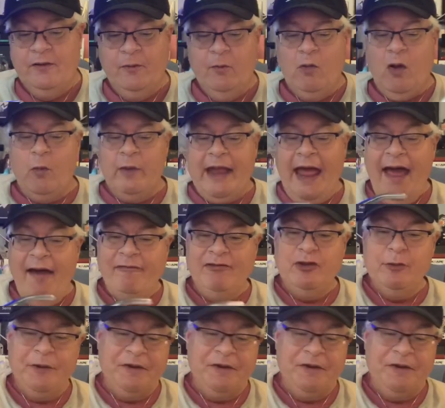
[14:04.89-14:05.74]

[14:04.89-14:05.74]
What we have to